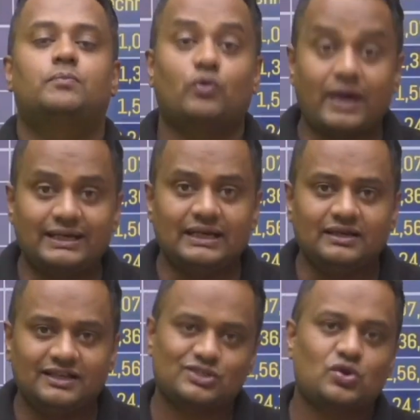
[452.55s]
provided
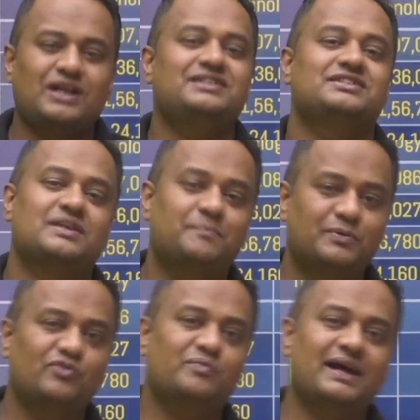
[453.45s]
his college is
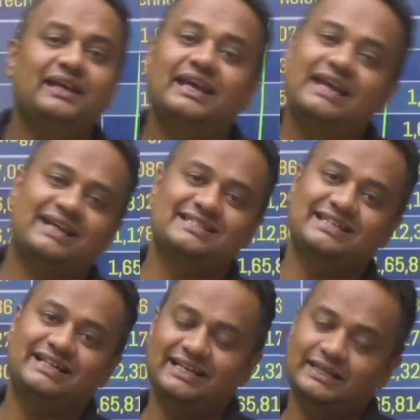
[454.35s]
approved by
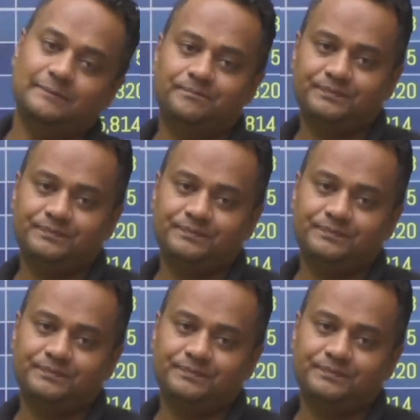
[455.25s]
AICTE.